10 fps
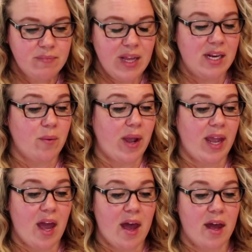
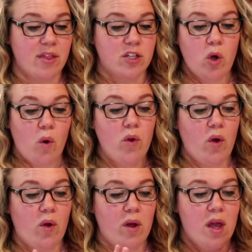Anyway, the
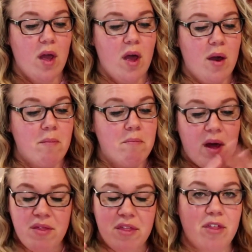total
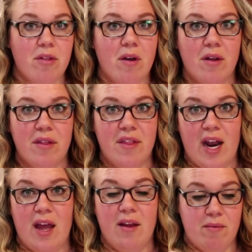month
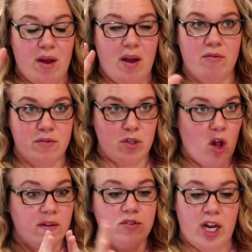that of
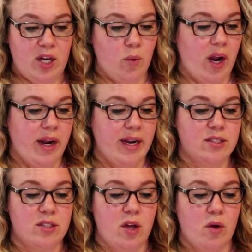all of January,
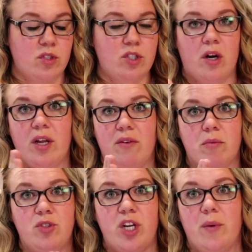so starting
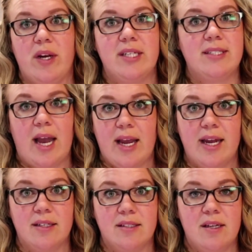from January
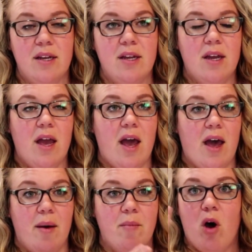2nd
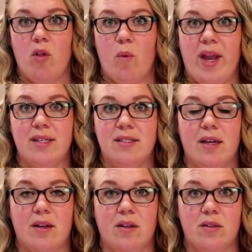all the way
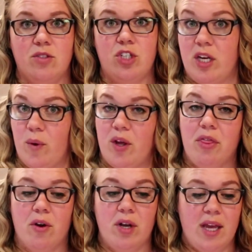until January
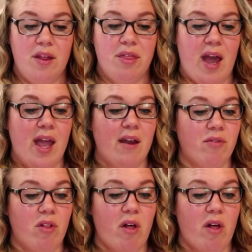30th, I have